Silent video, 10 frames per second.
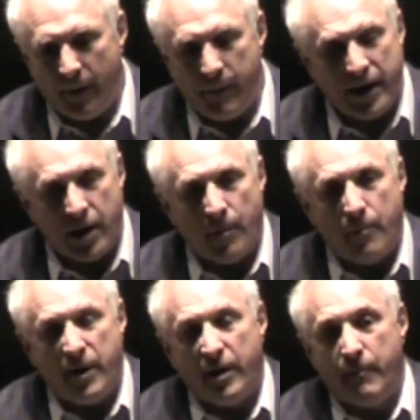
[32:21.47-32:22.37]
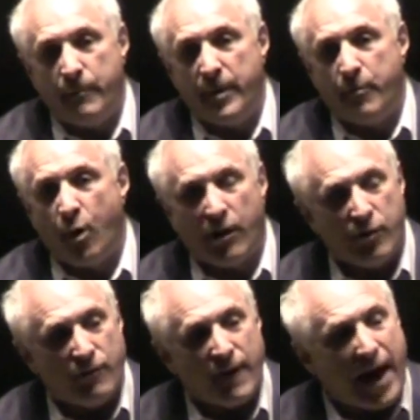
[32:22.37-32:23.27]
making up a big part of
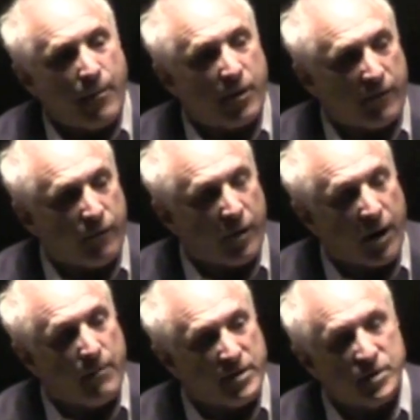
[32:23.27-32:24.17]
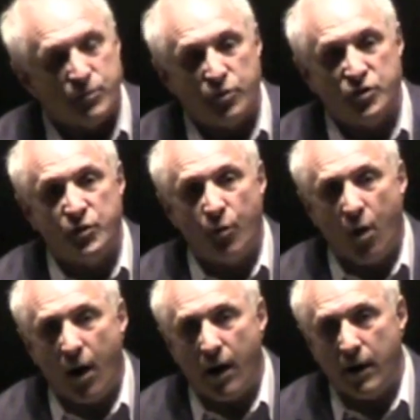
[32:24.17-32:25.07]
your fabric of what kind of business person you
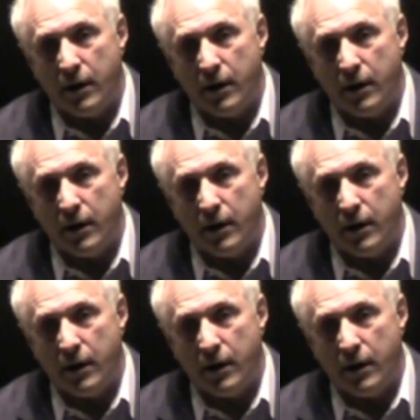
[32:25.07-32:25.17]
are.